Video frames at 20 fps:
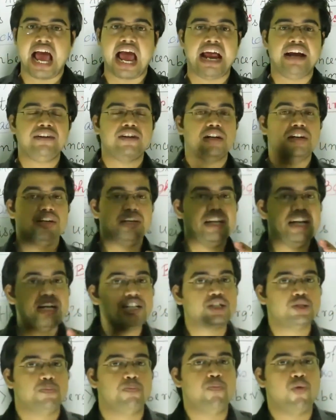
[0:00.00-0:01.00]
and
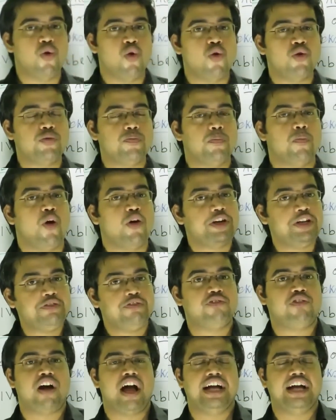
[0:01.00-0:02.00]
Niels Bohr
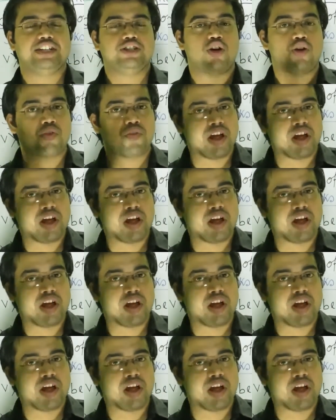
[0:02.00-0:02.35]
modified or